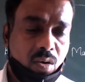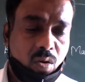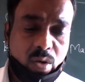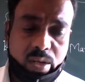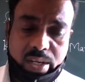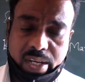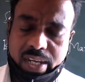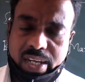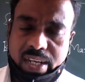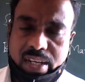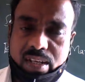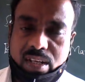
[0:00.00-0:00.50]

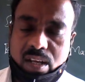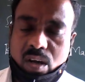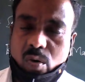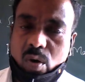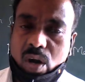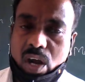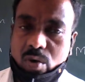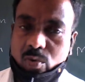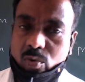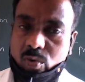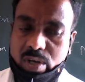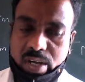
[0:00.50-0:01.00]
Okay, now
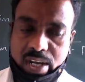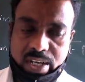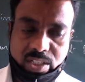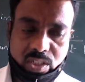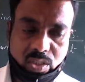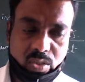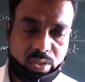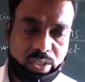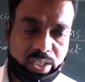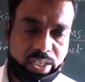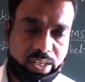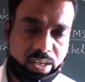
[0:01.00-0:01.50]
I would like
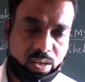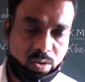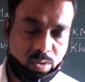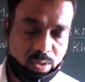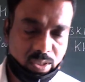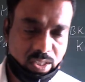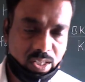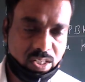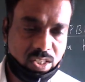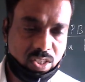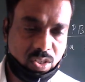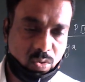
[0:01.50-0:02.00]
to read out
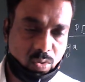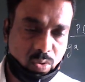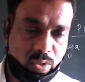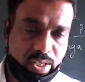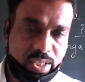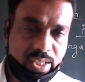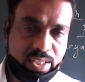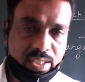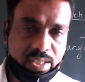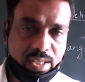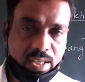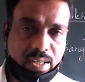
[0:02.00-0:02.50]
the
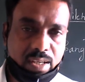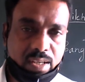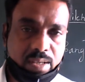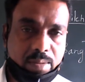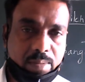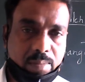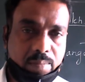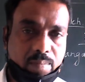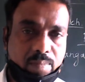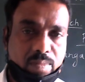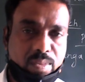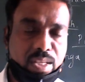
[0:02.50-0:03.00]
story,
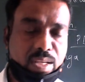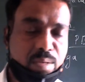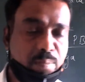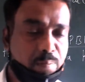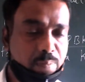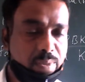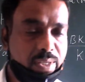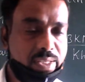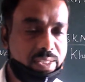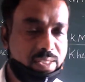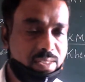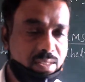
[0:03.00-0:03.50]
then
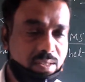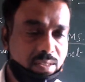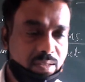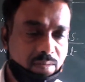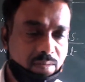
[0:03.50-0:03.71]
please